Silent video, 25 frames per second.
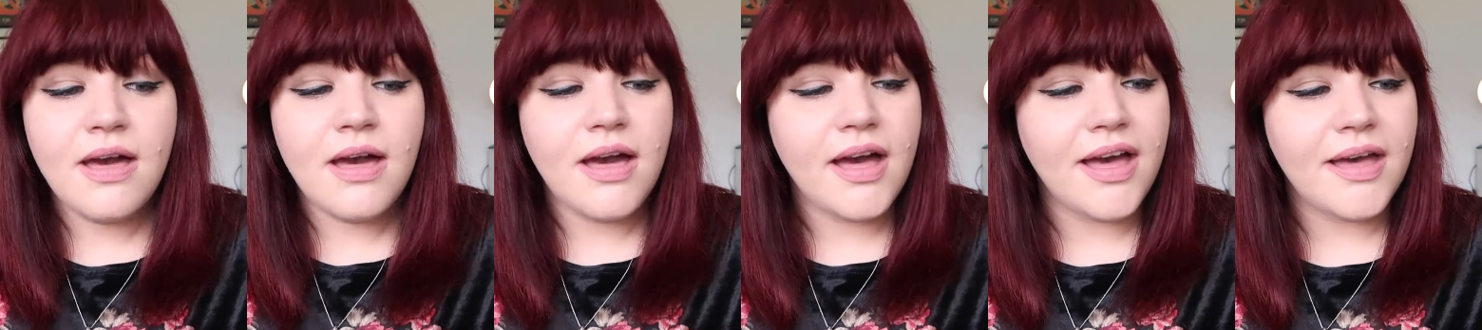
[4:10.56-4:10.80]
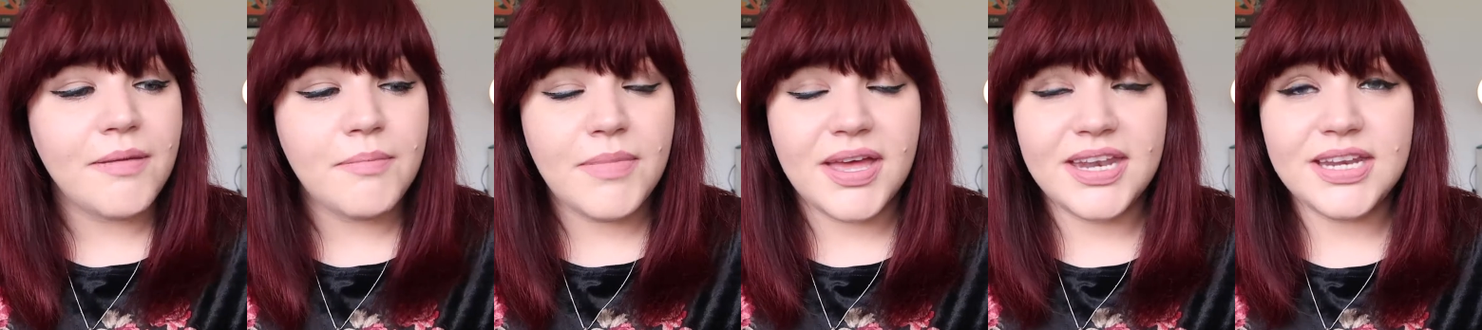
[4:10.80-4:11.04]

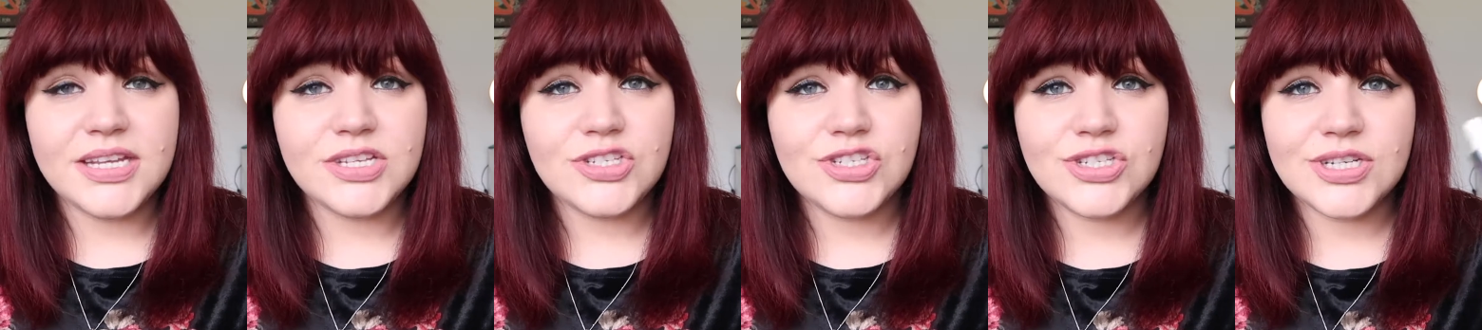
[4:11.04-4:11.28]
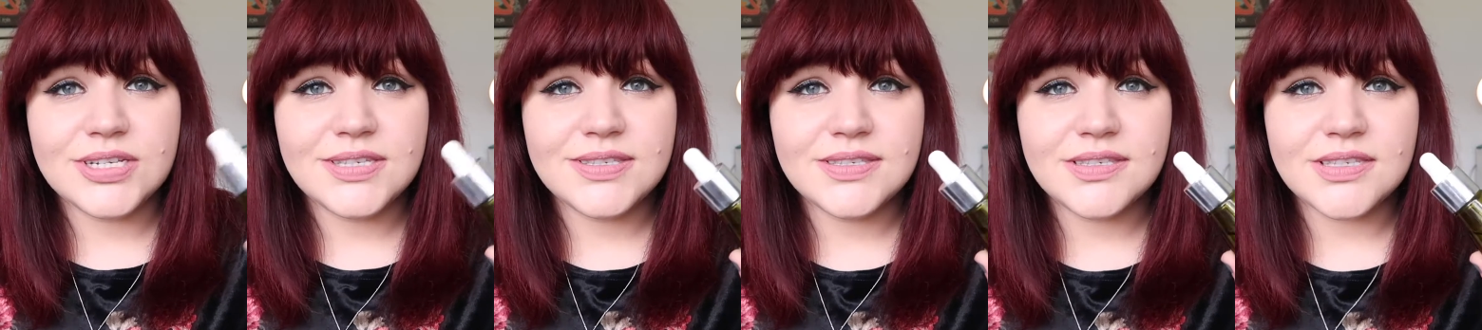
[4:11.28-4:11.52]
and it's
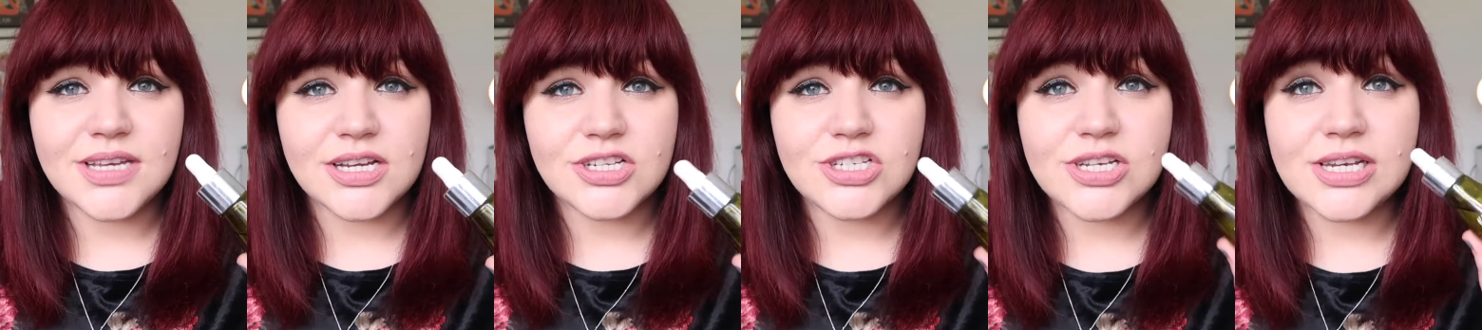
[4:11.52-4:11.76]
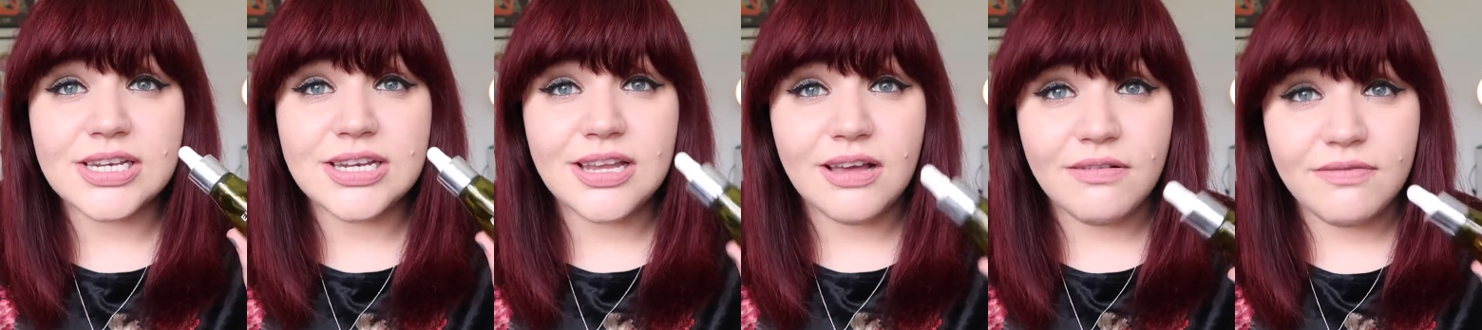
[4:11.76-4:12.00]
just such
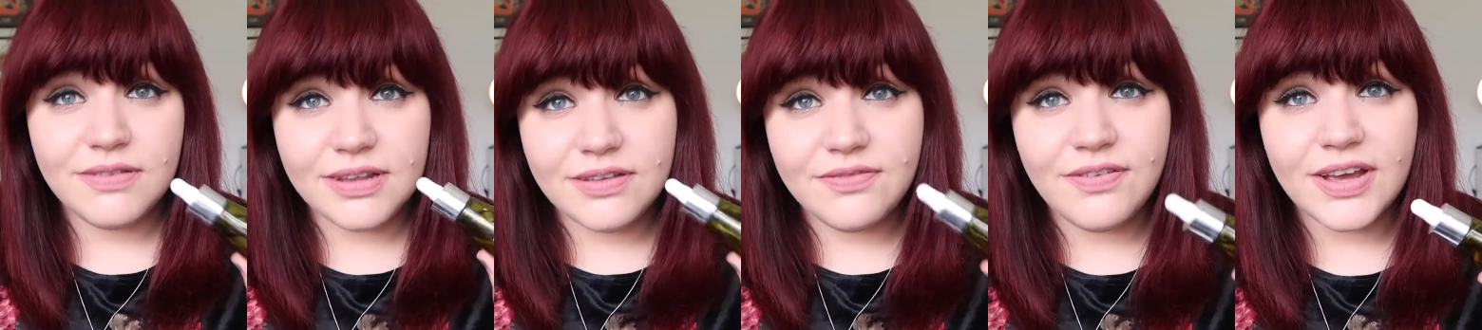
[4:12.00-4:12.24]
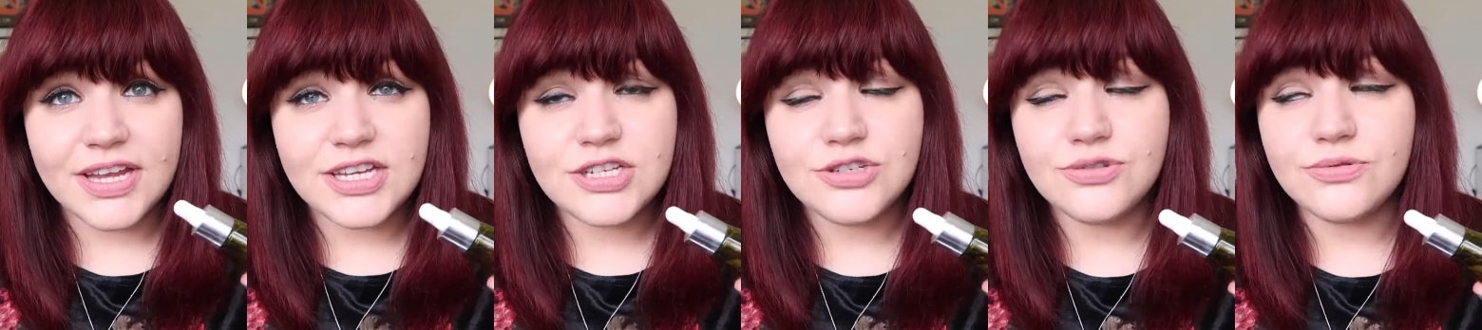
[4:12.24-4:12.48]
a lovely
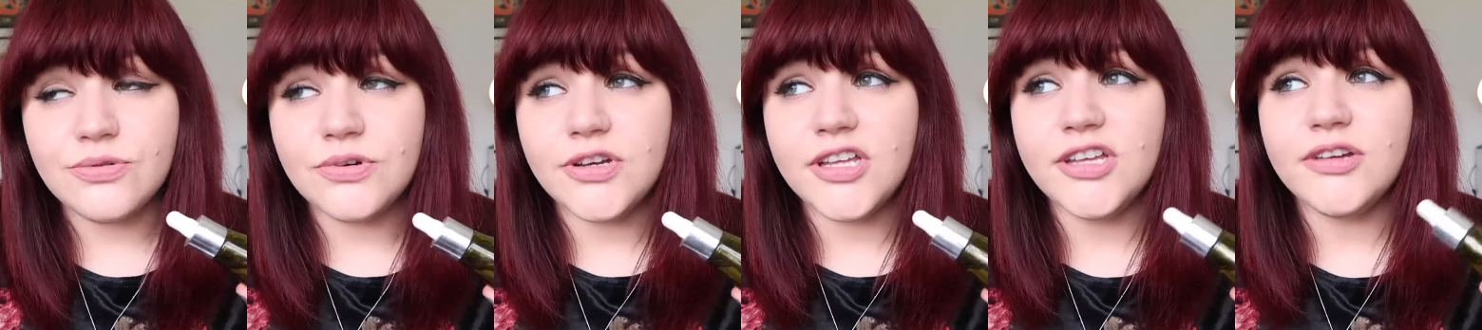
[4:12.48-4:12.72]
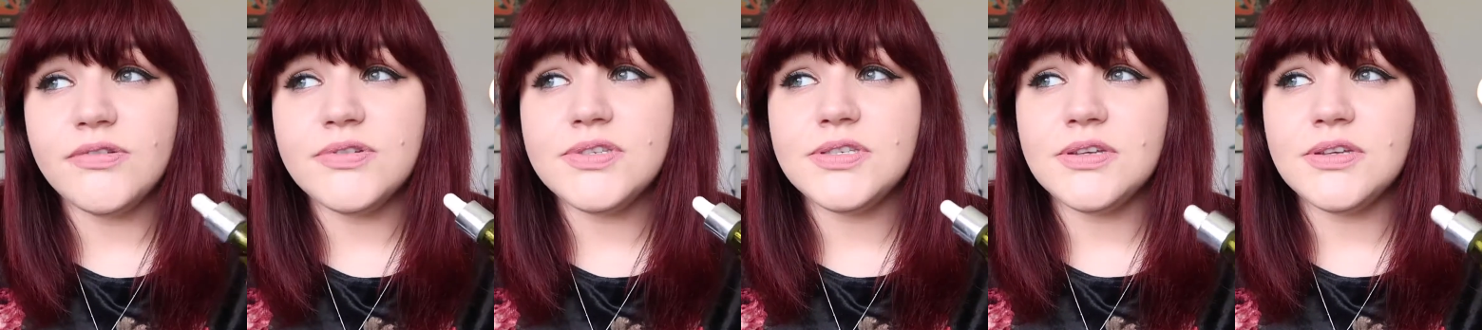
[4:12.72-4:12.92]
facial oil.